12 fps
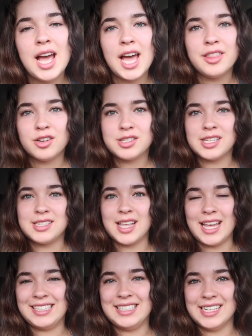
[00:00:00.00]
And there's this,
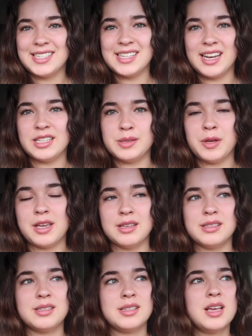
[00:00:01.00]
like, dissonance
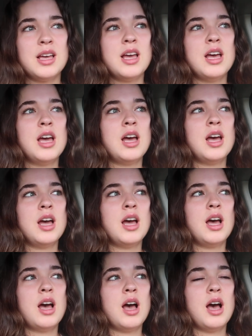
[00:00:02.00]
because
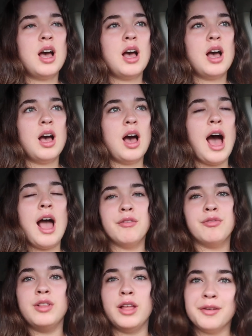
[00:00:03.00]

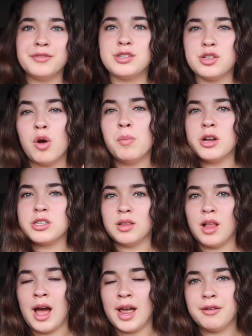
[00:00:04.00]
I've lived so much
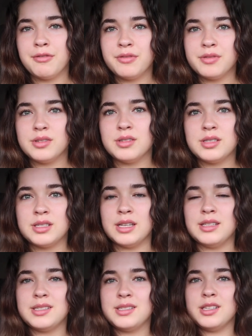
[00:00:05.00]
life
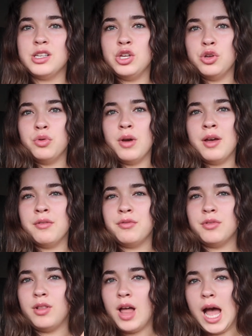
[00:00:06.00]
since you
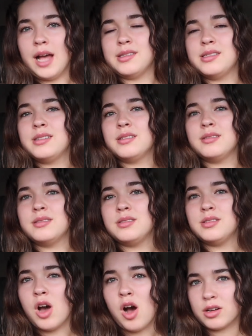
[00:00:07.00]
have last
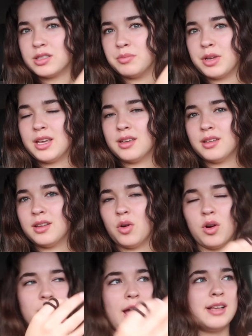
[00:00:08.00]
talked to me, or